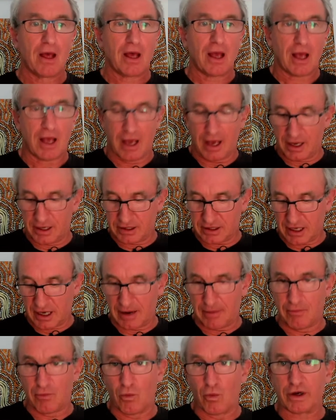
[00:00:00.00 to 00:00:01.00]
And
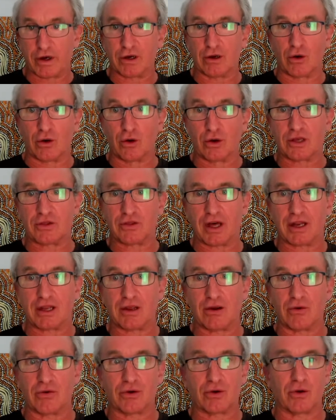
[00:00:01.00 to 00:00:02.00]
we're going to look at that
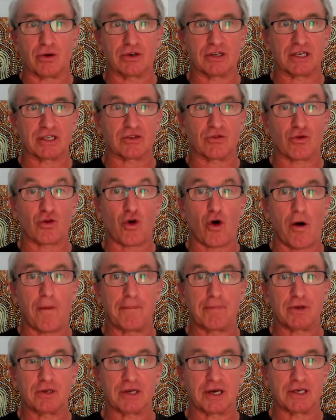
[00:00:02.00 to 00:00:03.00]
here in the context of
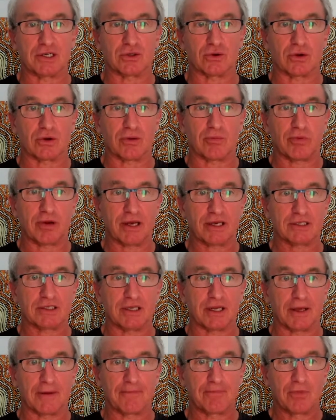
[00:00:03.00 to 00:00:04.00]
computational
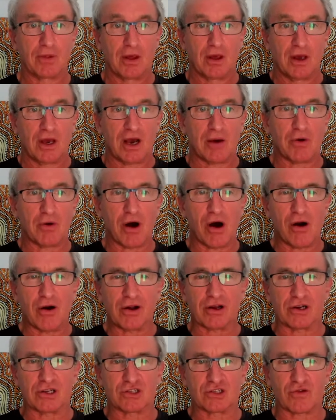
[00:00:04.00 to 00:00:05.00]
complexity. And we're only
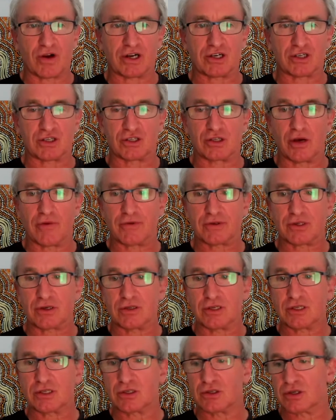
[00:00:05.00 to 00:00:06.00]
going to scratch the surface on
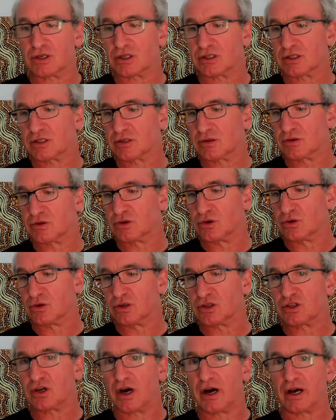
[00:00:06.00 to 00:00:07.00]
this. You can do
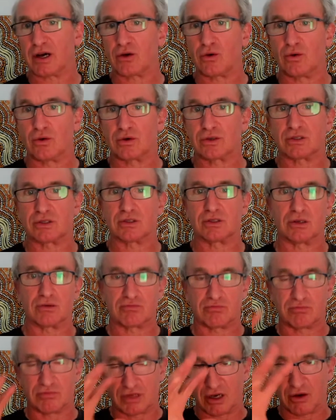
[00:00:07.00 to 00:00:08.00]
entire courses
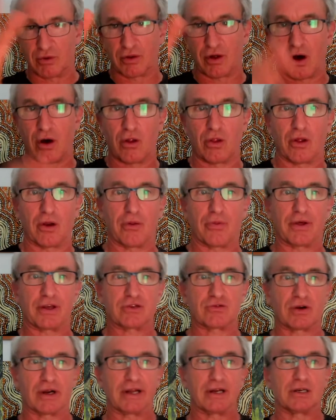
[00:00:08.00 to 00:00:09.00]
that deal with a whole lot of
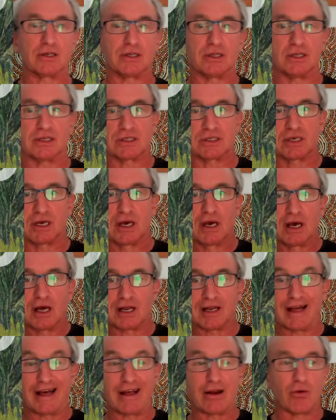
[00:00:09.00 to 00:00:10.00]
things related to this
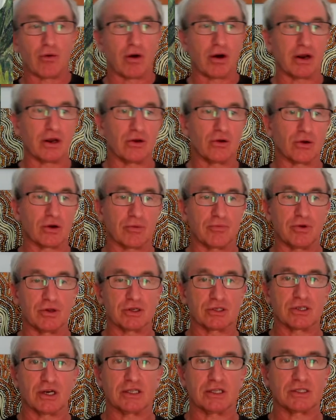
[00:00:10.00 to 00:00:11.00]
later on in your computer
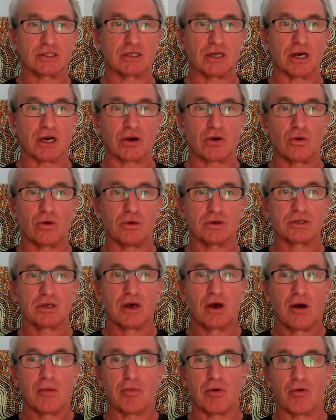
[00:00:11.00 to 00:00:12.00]
science course.
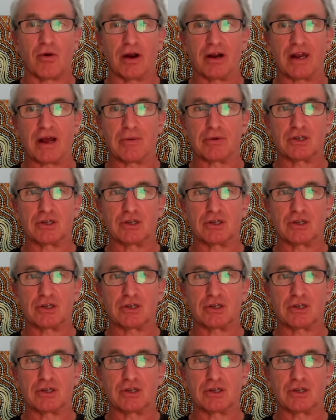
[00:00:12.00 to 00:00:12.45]
But right now, we're